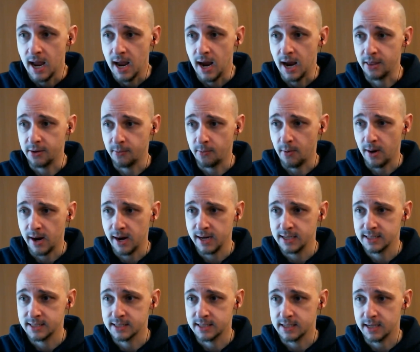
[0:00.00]

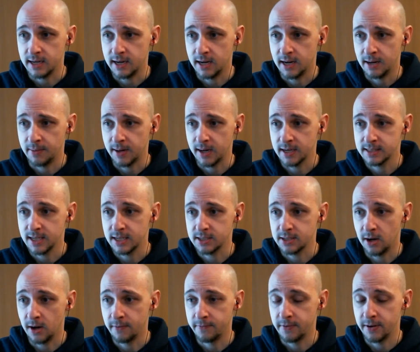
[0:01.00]
Otherwise, I guess that's
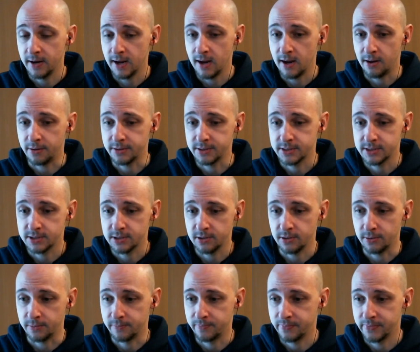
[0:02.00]
all for now.
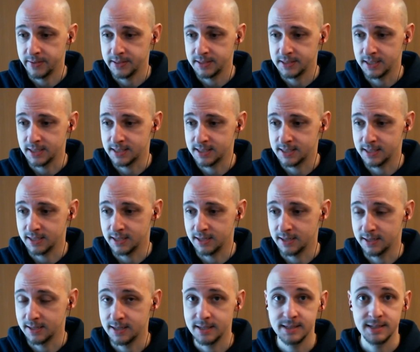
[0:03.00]
So just
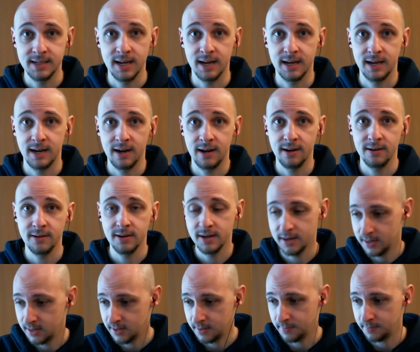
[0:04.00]
take care,
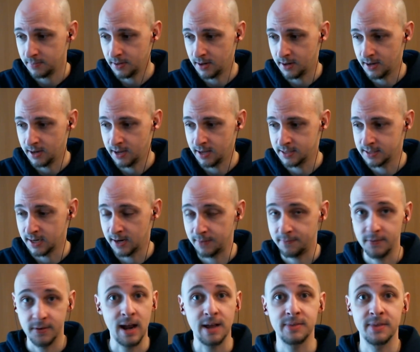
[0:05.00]
and I
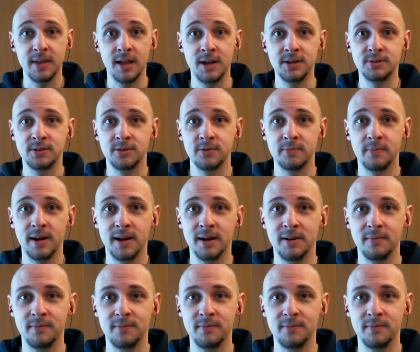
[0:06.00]
forgot the intro of my